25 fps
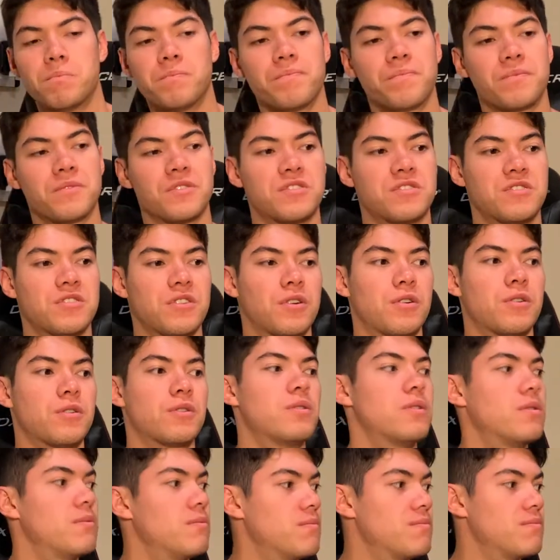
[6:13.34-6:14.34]

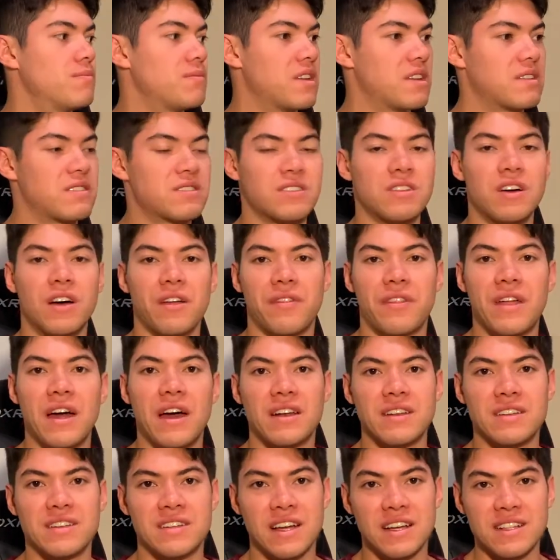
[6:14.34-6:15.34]
So it's not that
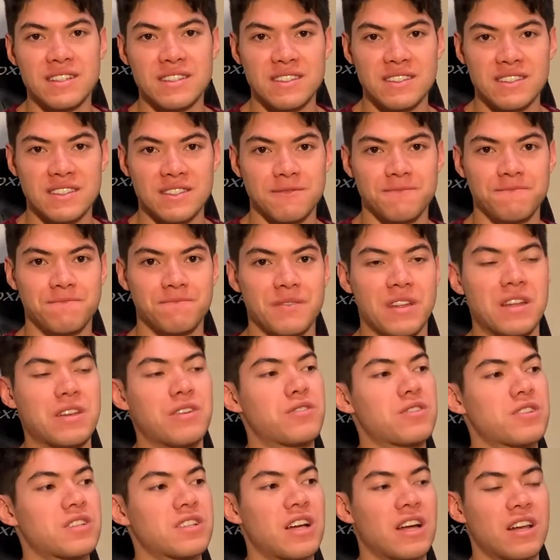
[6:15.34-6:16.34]
intense, and you
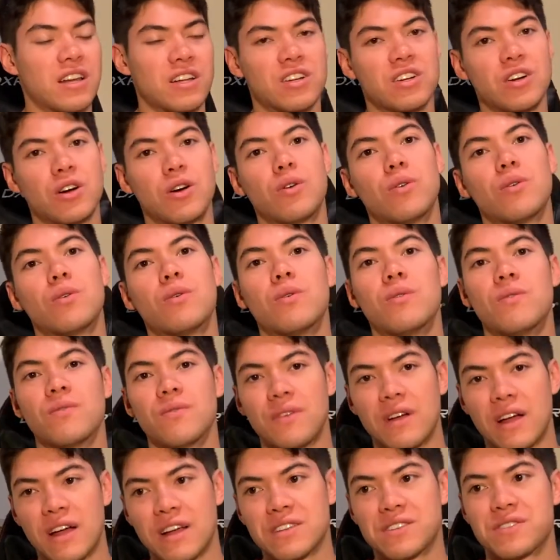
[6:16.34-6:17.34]
just kind of go
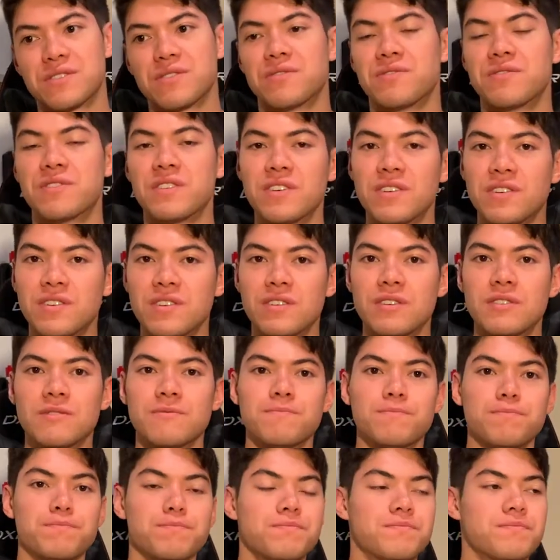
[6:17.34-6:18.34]
as you feel.
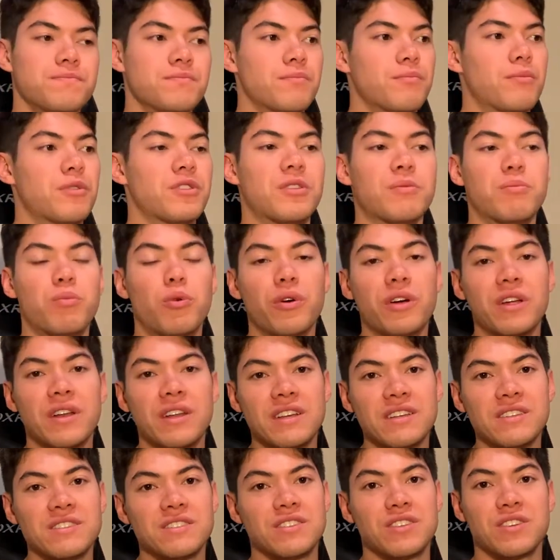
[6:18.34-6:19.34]
But the point
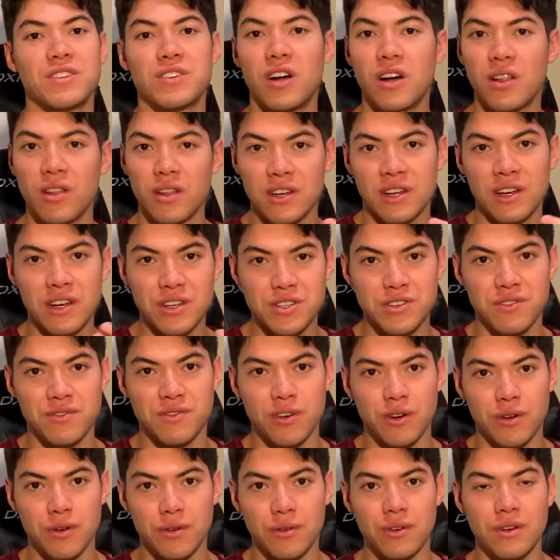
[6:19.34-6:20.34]
is, you're not looking at your
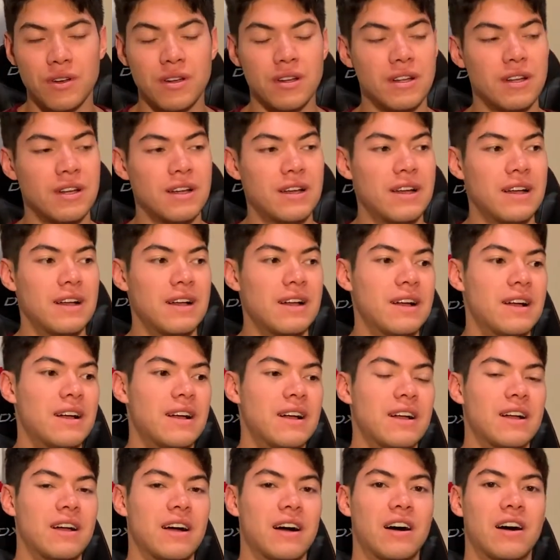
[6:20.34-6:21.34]
phone,
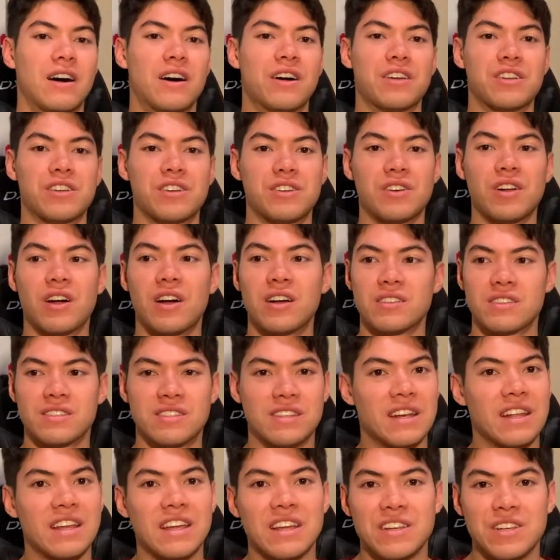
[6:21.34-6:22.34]
you're not
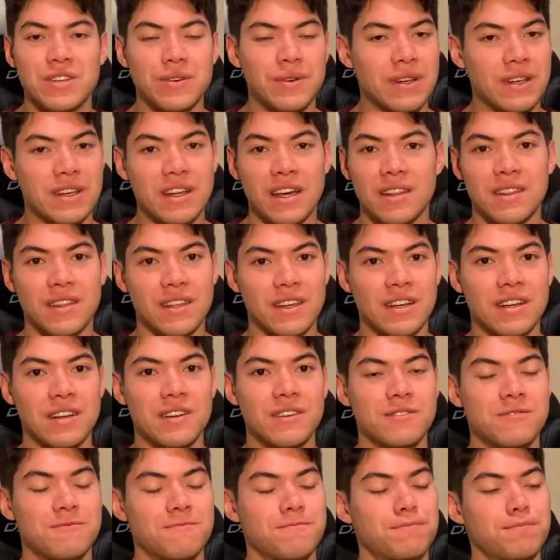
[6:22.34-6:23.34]
sitting and doing nothing,
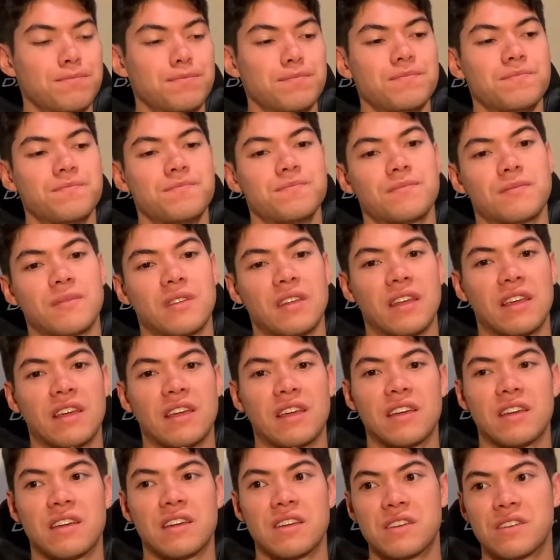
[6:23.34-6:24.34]

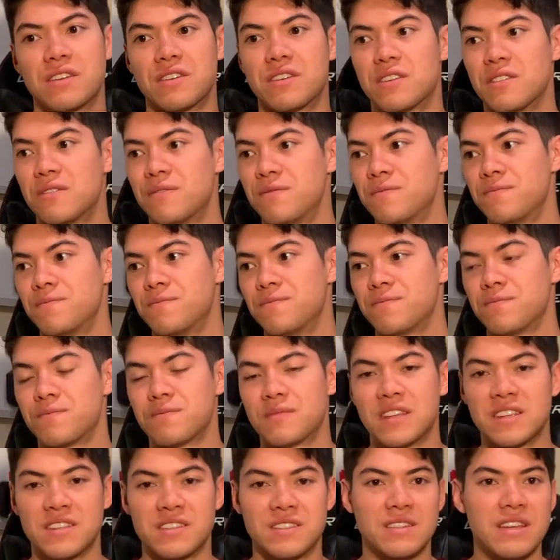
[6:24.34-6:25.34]
and
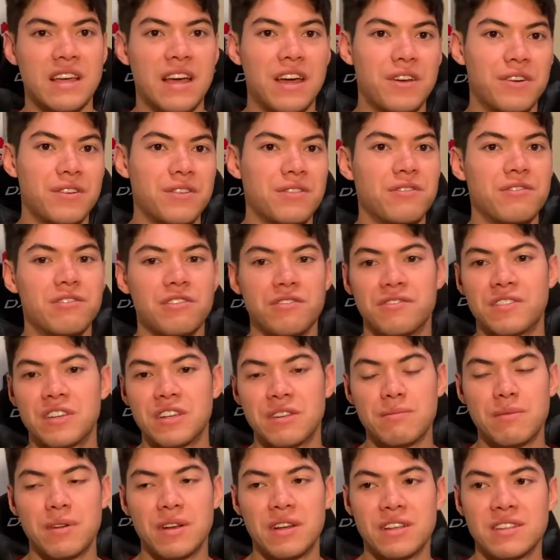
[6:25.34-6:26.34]
this 10, 15
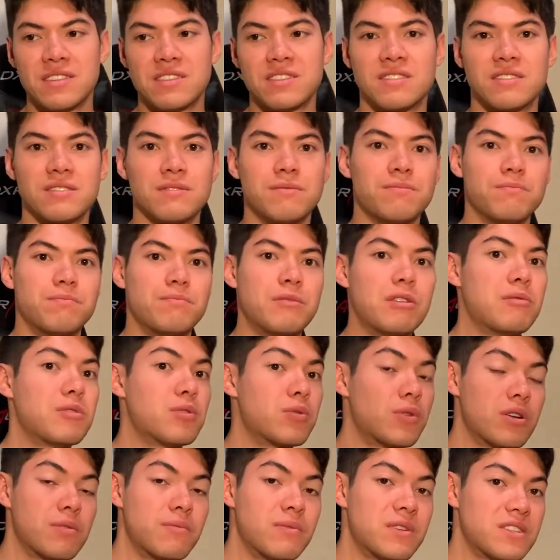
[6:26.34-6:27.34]
minutes, maybe
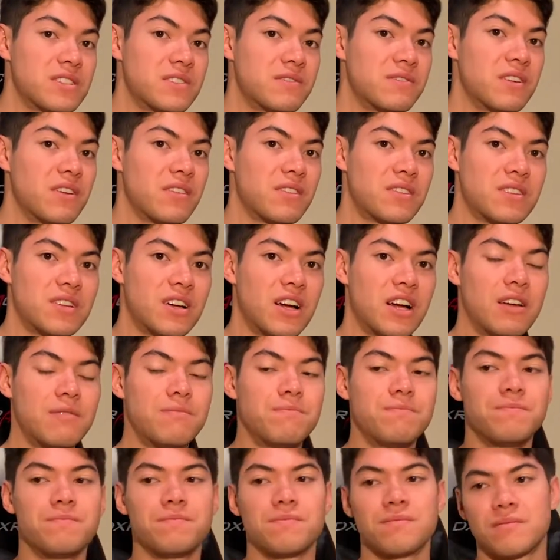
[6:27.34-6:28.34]
20 minutes if you have the time,
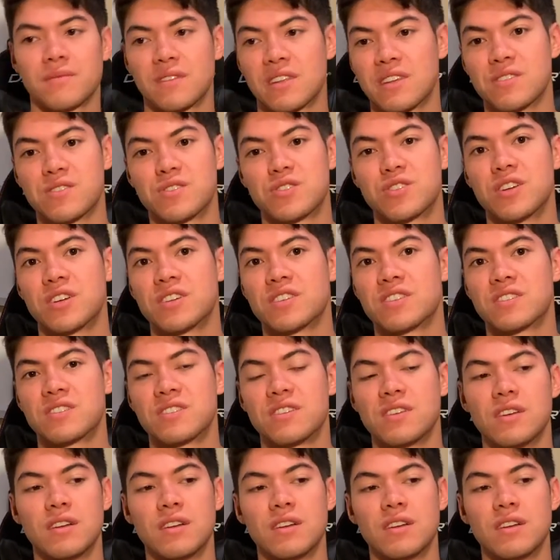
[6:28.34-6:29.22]
is just